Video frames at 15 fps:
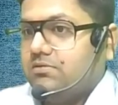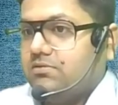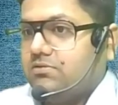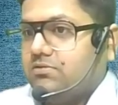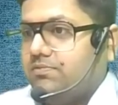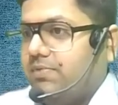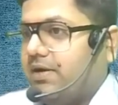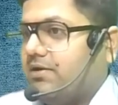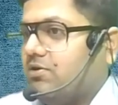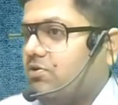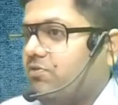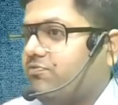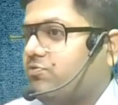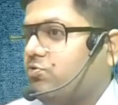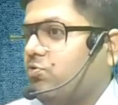So matter
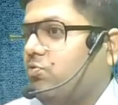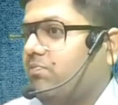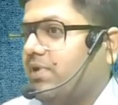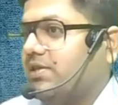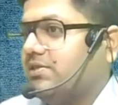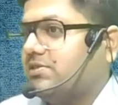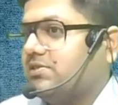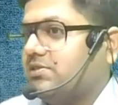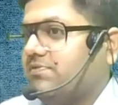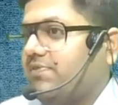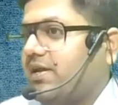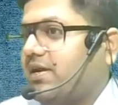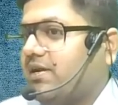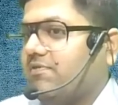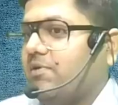of 2 months,
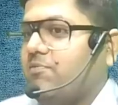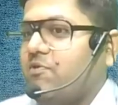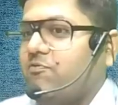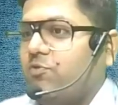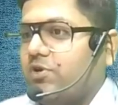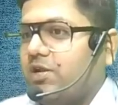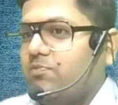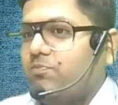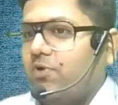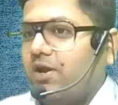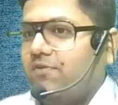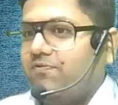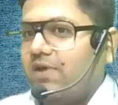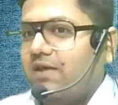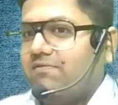when it will be
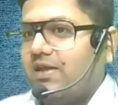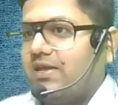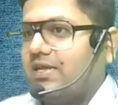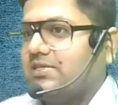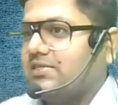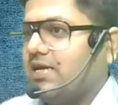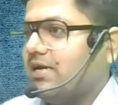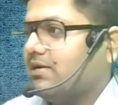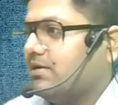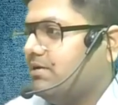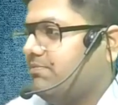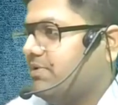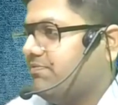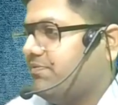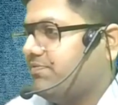14.5, I can start
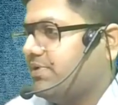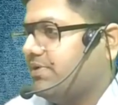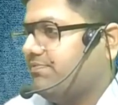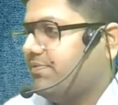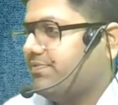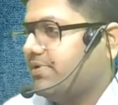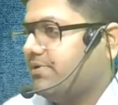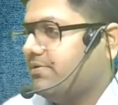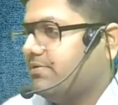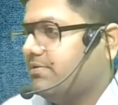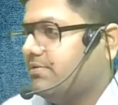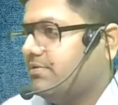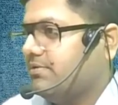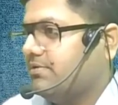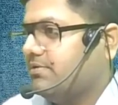claiming 15,
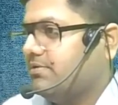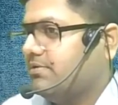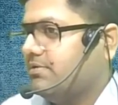15.